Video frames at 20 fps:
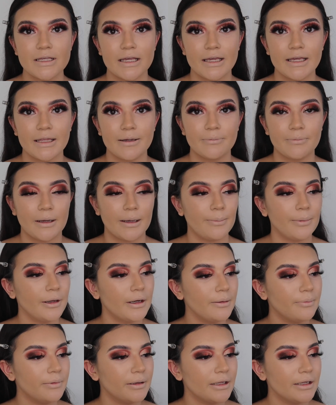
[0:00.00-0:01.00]
taking my
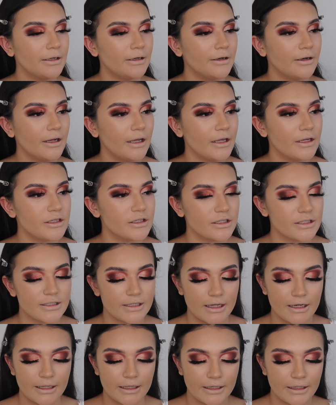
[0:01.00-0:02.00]
beauty blender and just
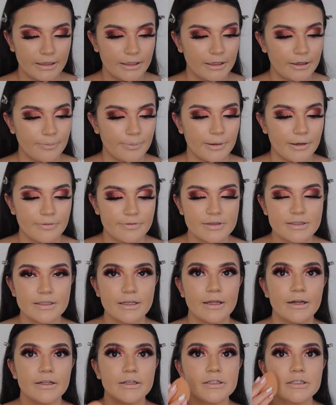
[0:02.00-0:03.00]
adding a little bit of
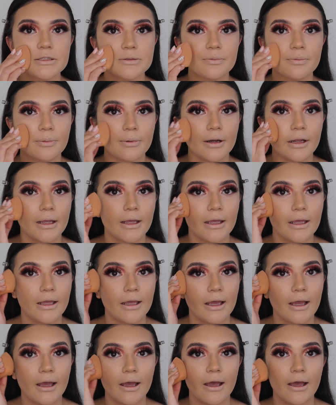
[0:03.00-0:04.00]
setting
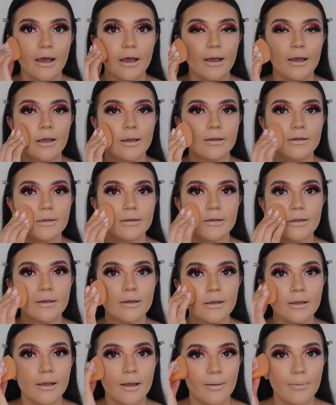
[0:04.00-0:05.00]
spray and
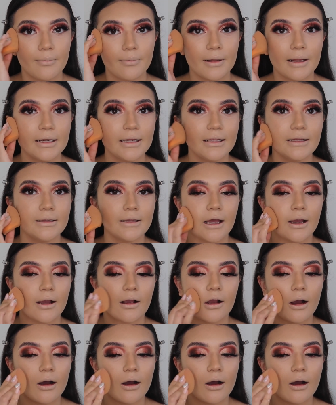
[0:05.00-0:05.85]
blending that